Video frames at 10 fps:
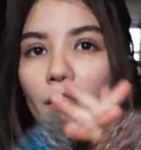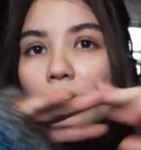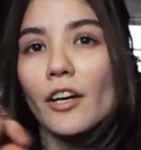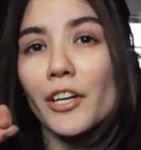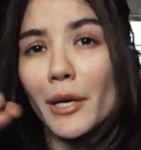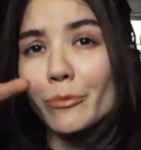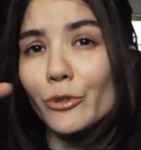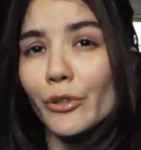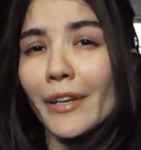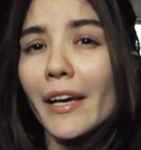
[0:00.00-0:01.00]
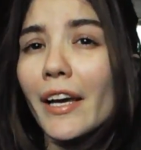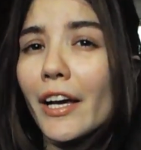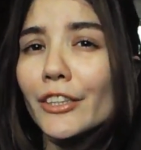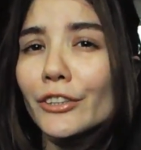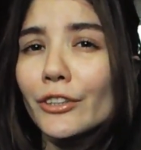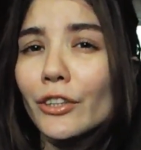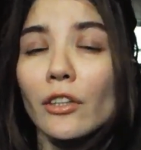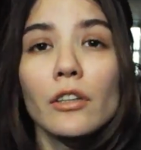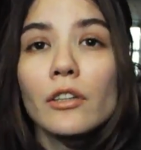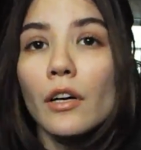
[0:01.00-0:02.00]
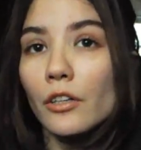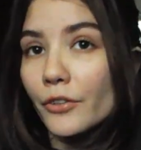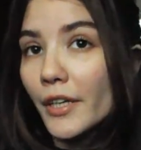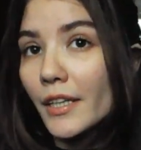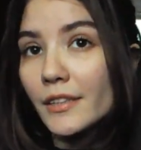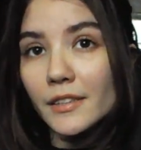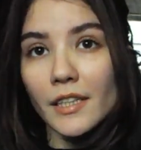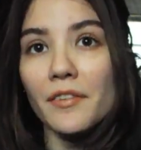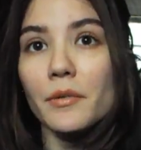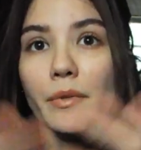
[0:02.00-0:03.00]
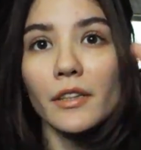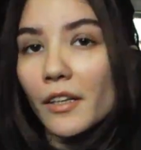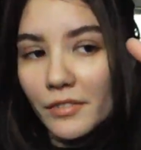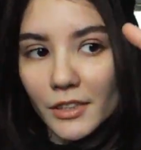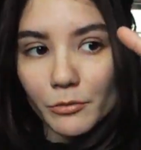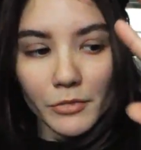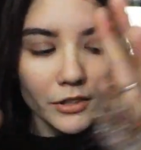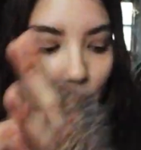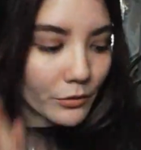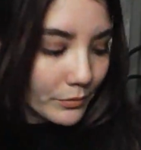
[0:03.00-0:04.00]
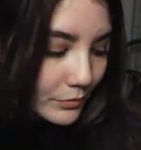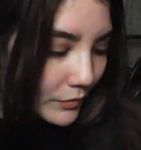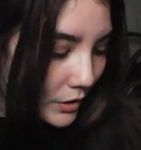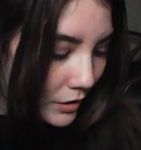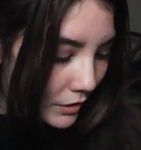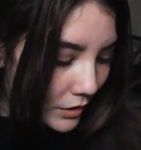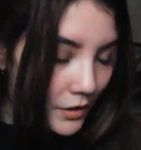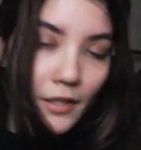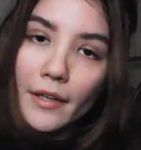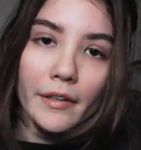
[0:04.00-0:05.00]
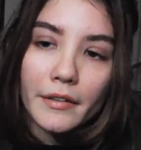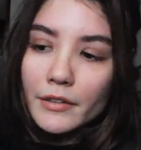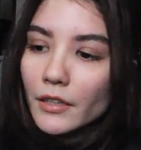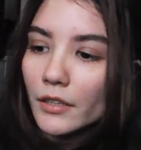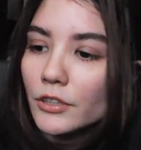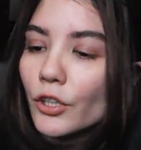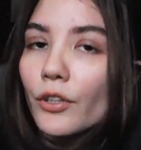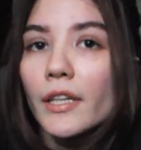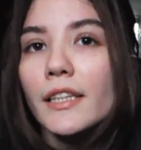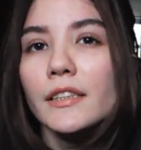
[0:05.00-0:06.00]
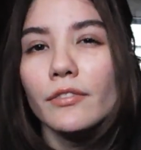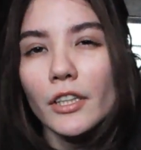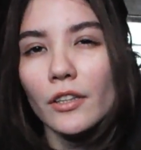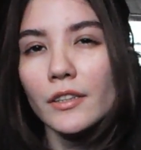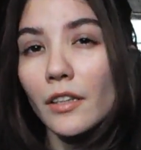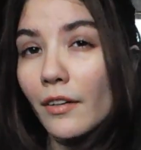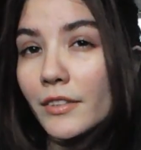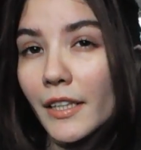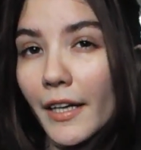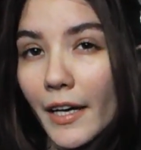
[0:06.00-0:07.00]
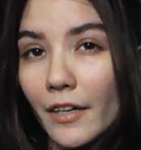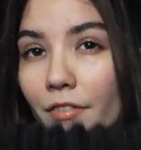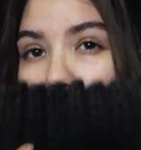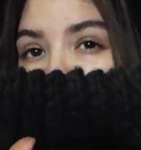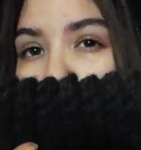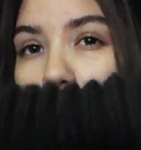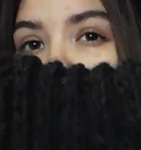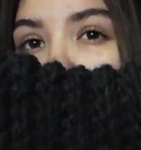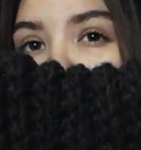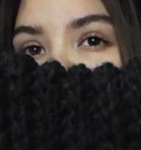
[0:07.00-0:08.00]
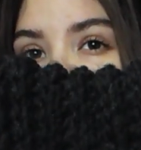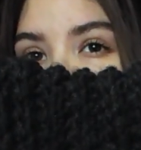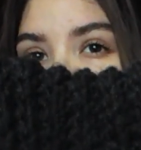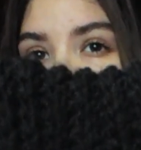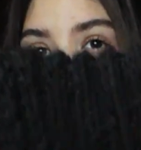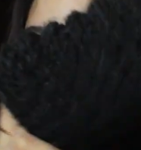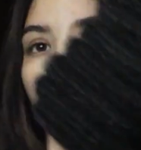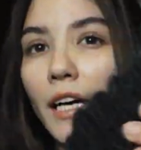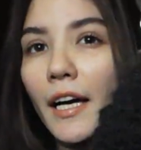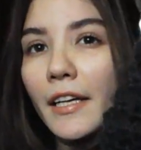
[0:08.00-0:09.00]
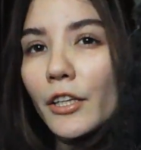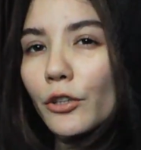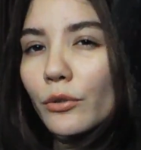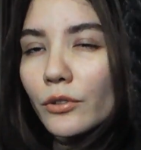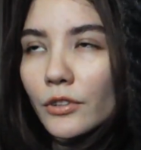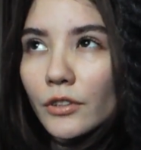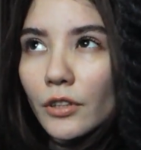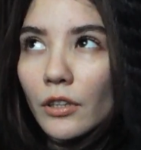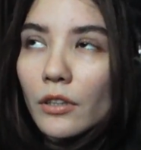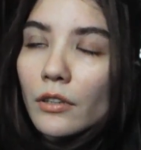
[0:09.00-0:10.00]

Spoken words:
They are absolutely great. Everyone loves them, so yeah. So the next fingerless gloves that I have are these ones. I used